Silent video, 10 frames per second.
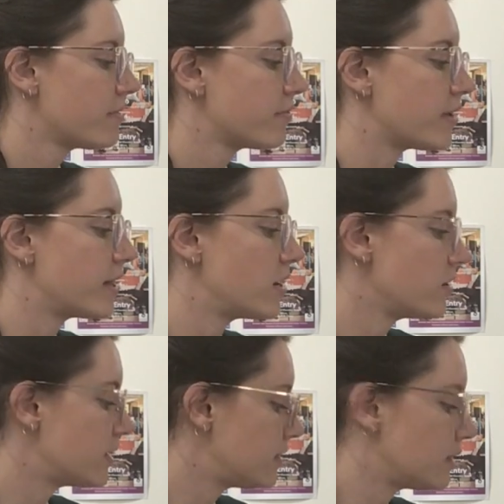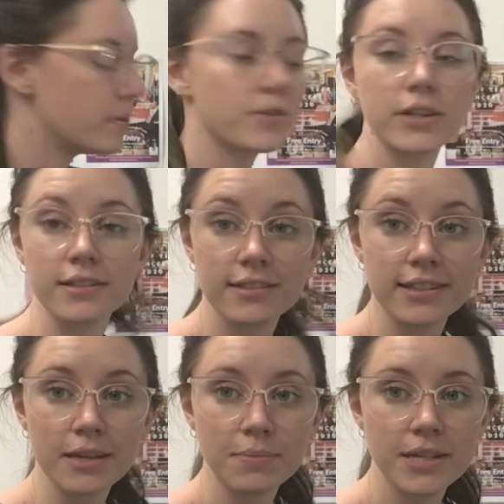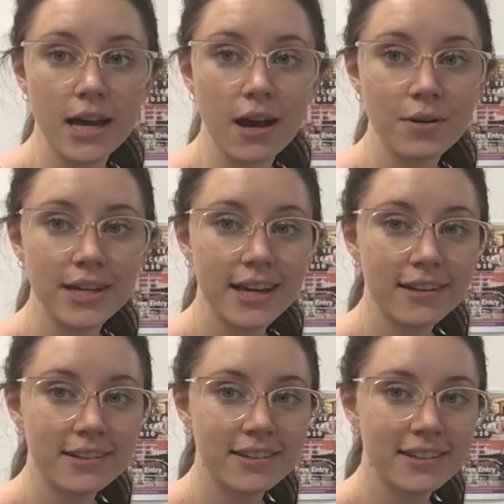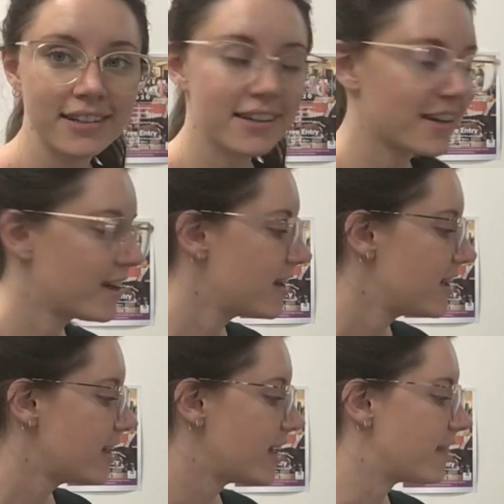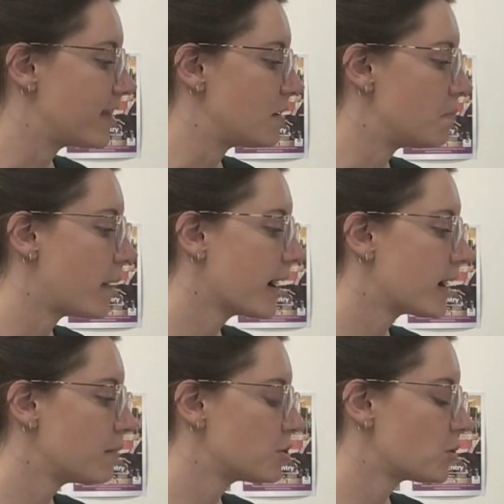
And then you can see we've got to skip down again, and then back up to